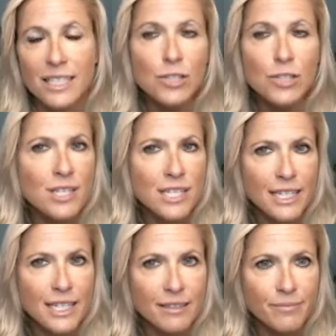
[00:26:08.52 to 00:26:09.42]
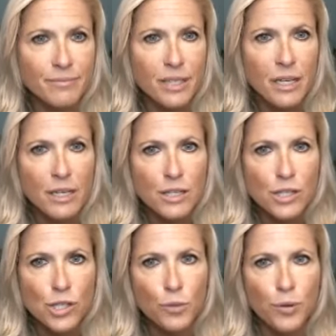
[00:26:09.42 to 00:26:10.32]
Interesting.
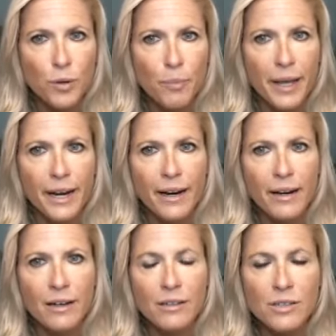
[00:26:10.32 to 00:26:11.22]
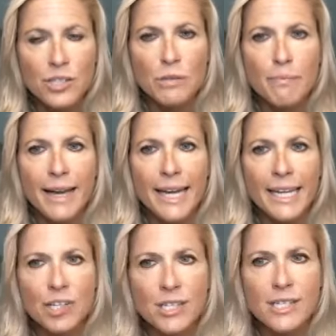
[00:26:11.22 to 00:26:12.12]
So prepare to
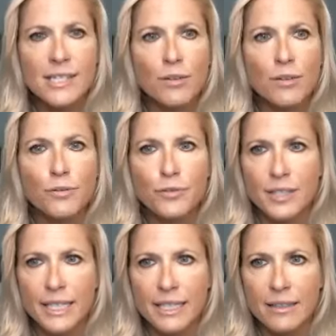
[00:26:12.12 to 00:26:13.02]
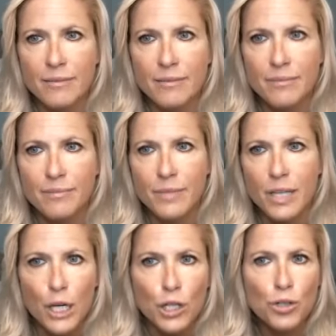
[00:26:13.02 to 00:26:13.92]
manage skillfully,
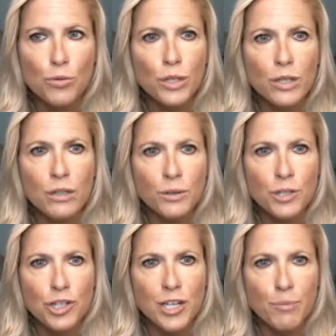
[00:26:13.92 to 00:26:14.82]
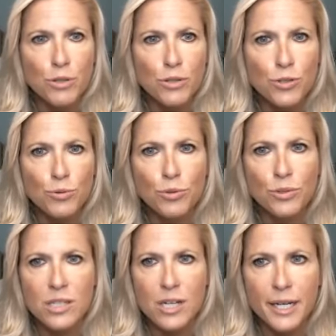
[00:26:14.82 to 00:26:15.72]
to work or shape with the tool.
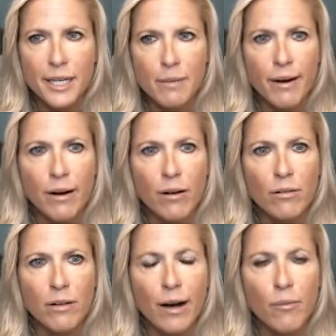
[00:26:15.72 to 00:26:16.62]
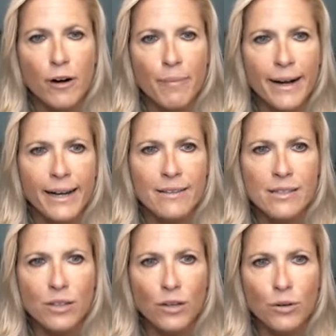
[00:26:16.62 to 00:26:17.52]
It's talking about how far back this
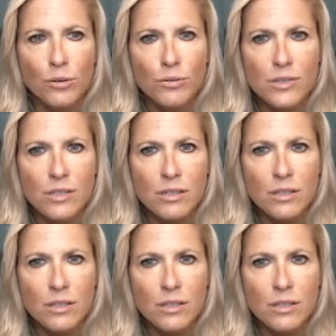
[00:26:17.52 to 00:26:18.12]
goes.